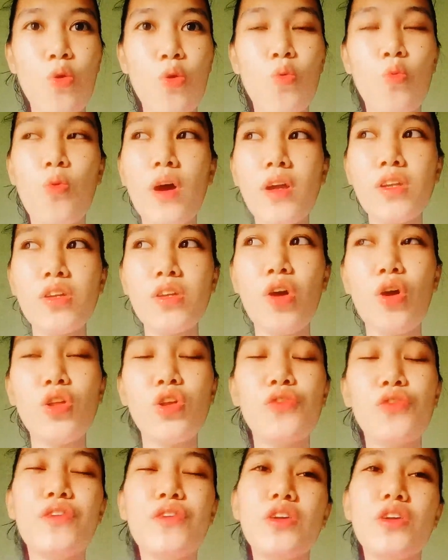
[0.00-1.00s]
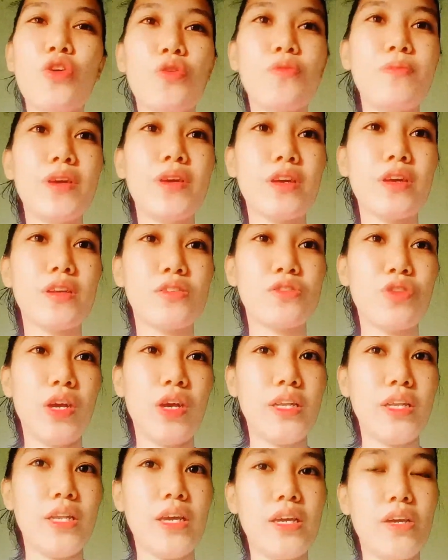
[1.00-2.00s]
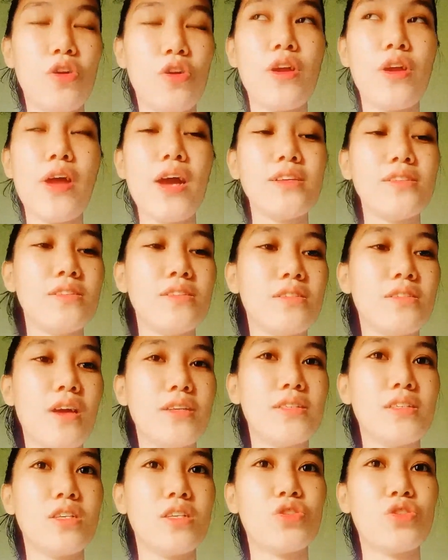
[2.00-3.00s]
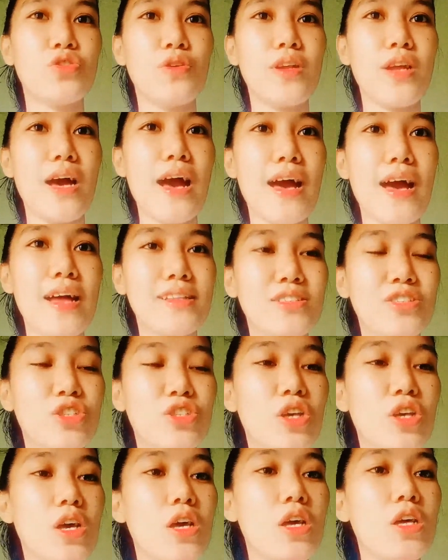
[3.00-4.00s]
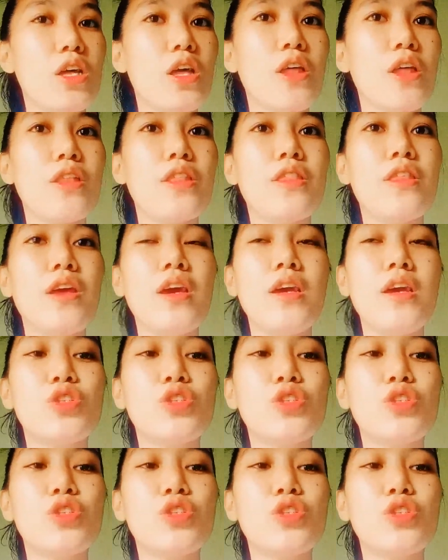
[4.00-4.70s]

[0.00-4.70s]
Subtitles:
One goal of aerobic training or exercise is to enhance the